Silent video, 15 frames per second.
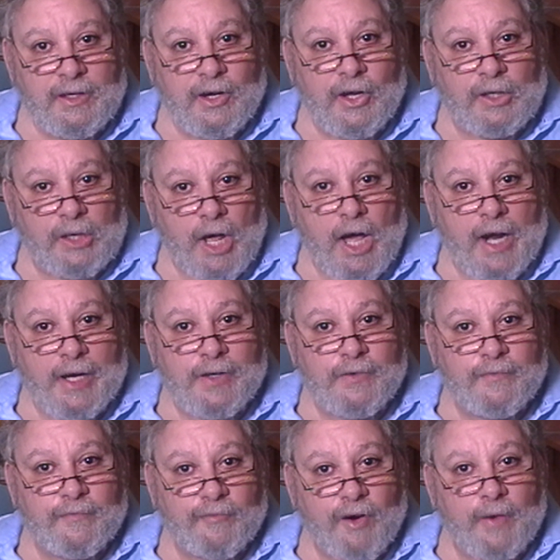a
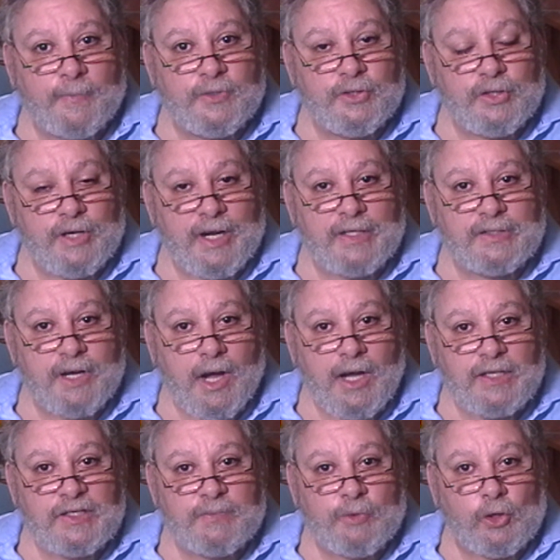line from today's
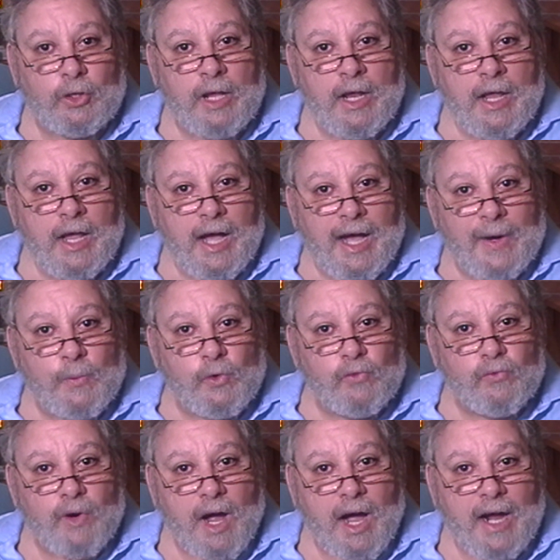gospel I will
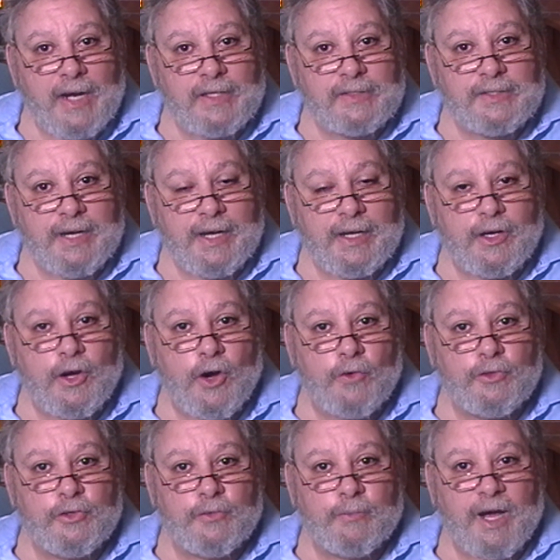rise and
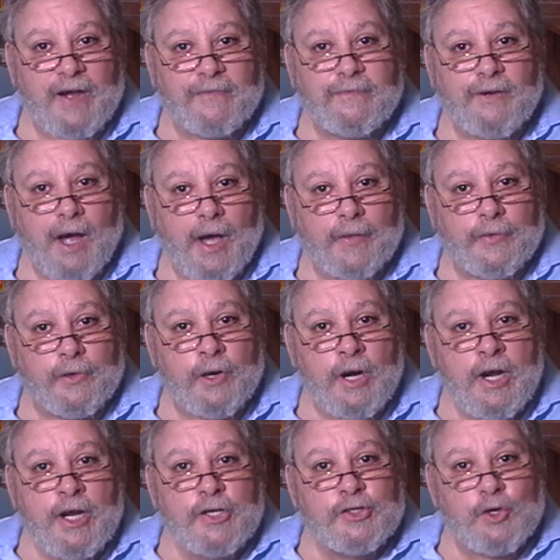go to my Father.
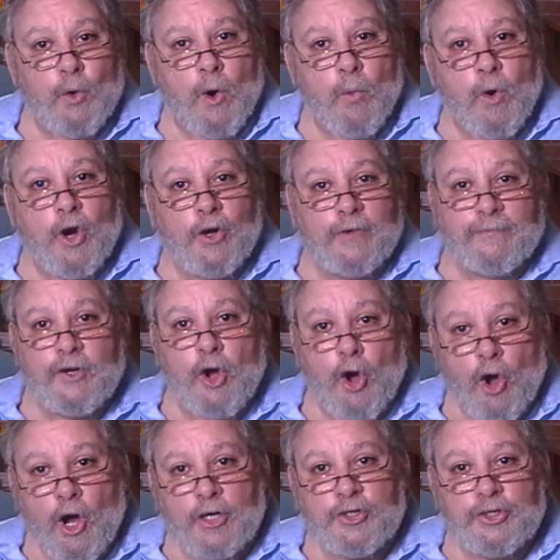So, a word of
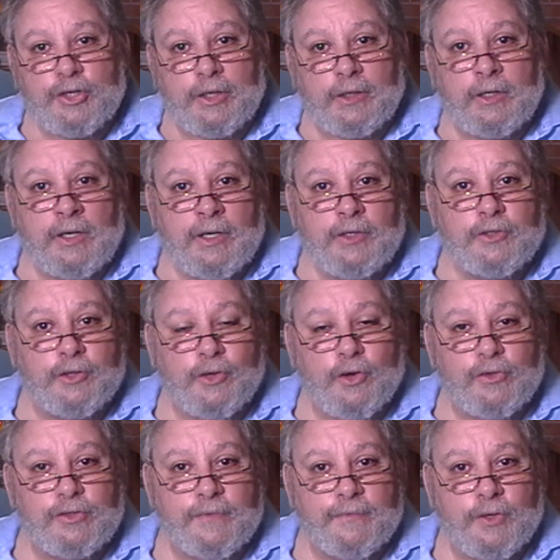caution to
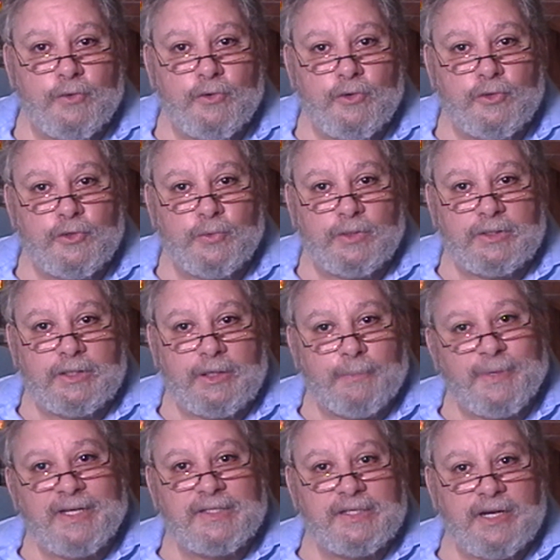those of you who do a little
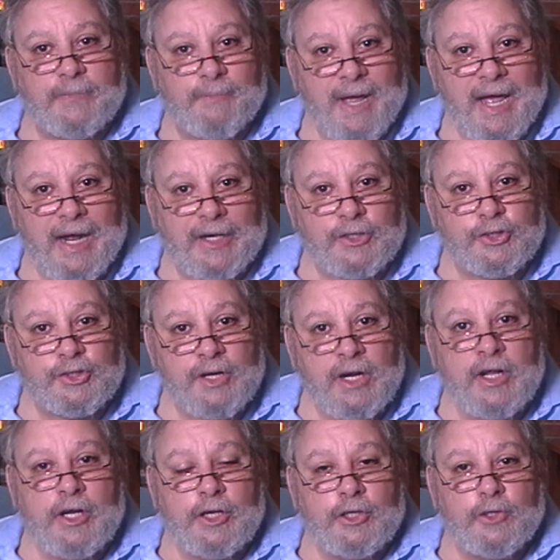mix and match.
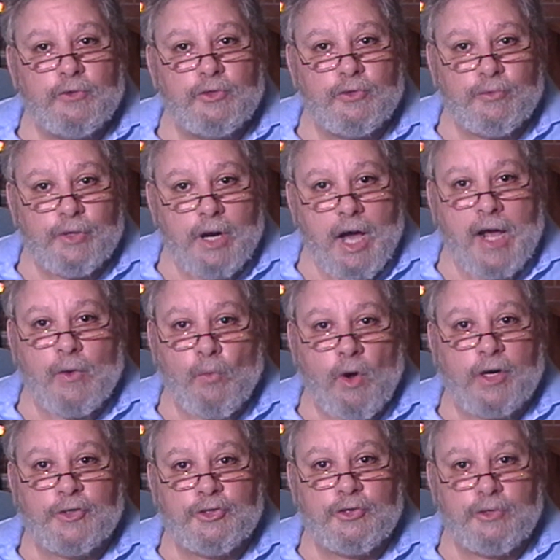You do not
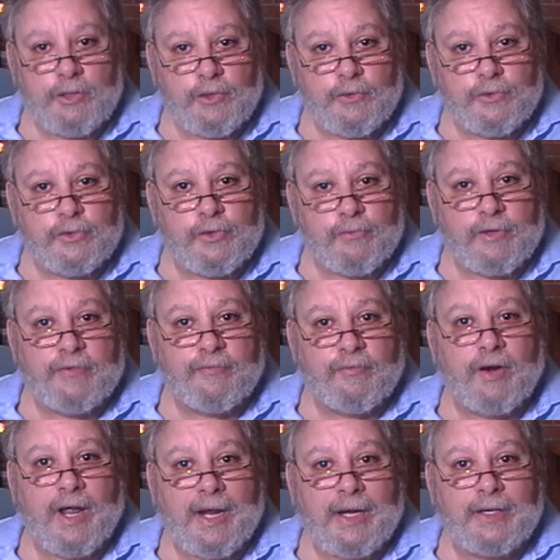want to use the
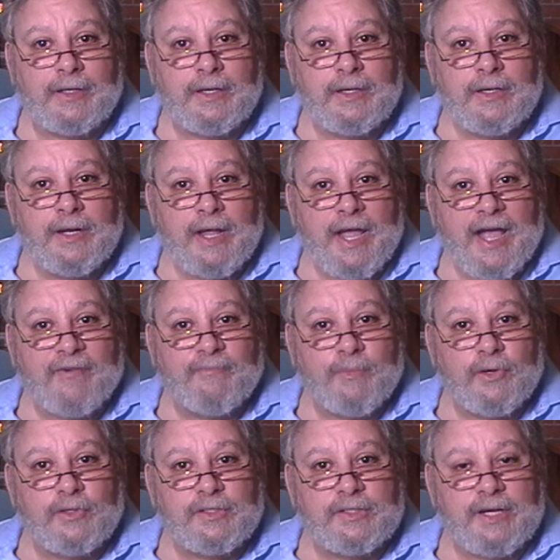refrain, Have
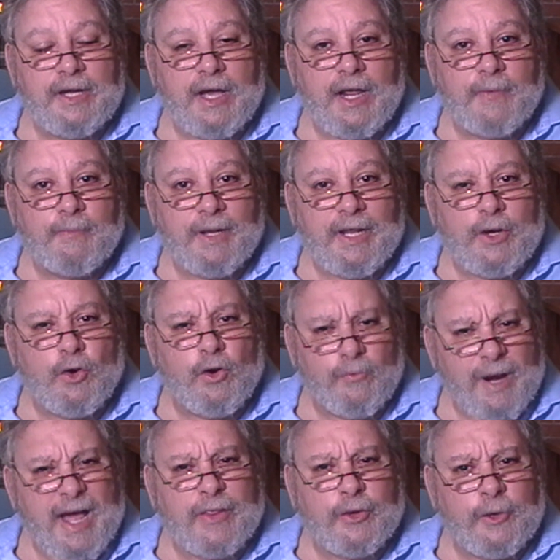mercy on me, or
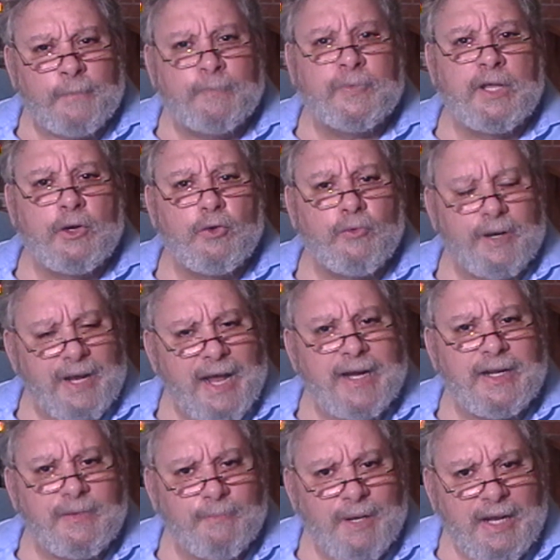rather,
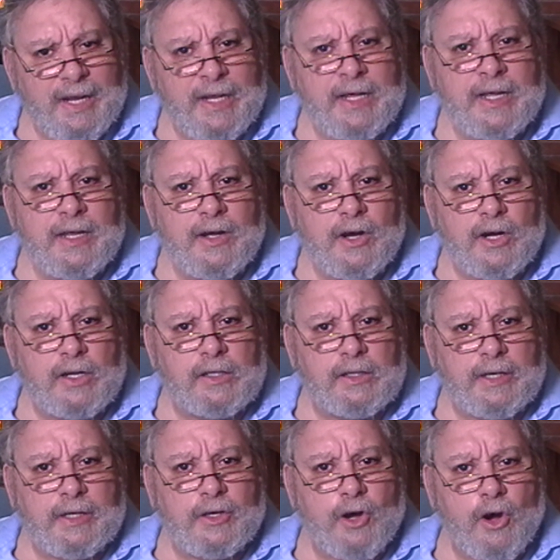Create in me a
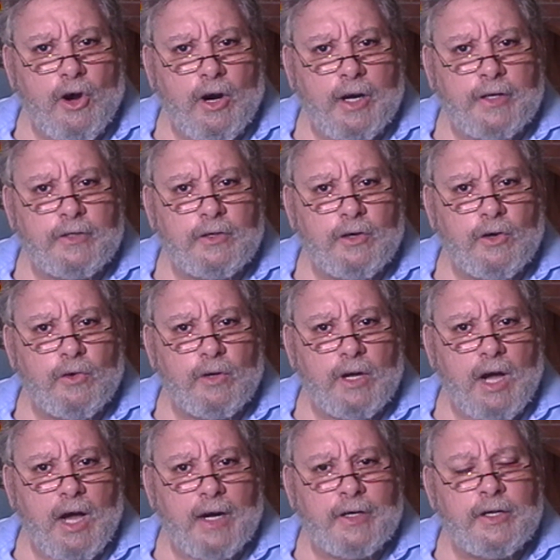clean heart, O
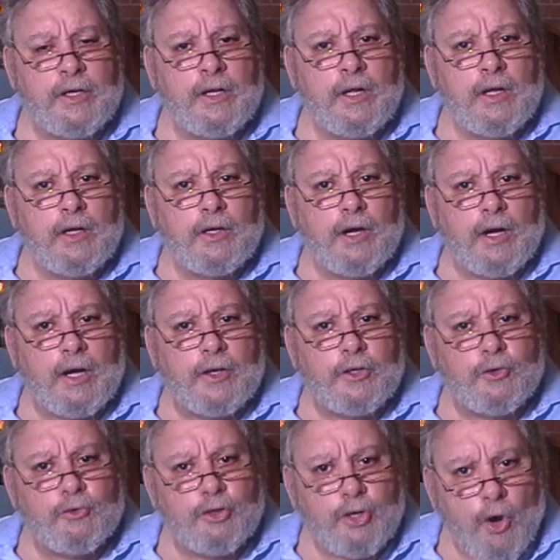God. Uh,
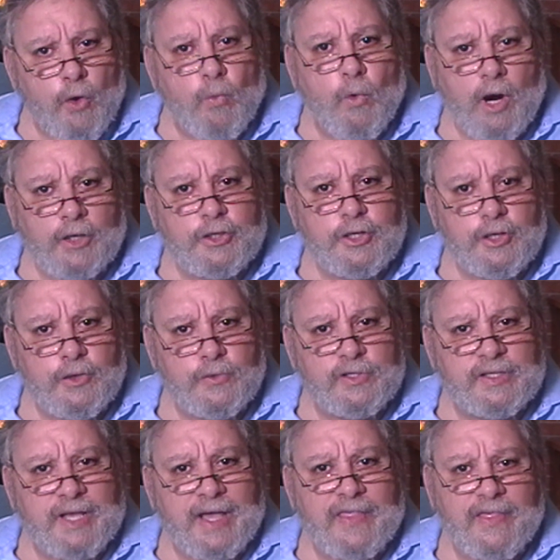you don't want to
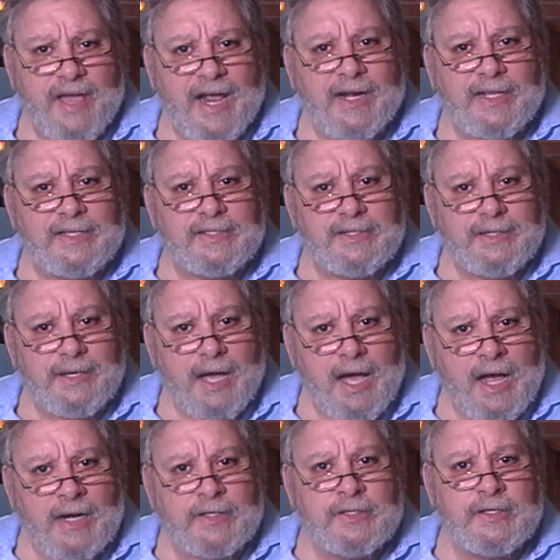use that. That is
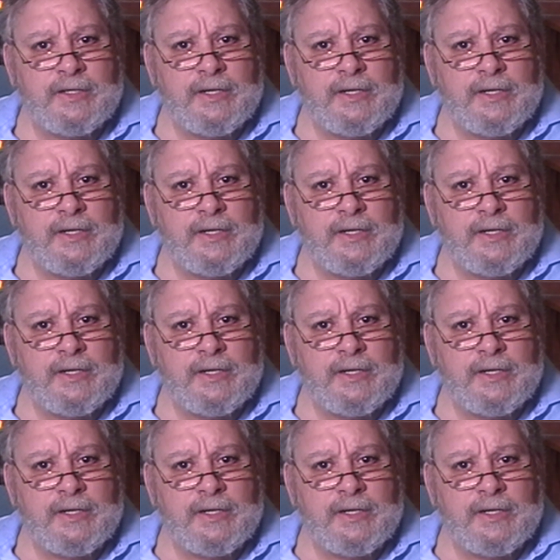not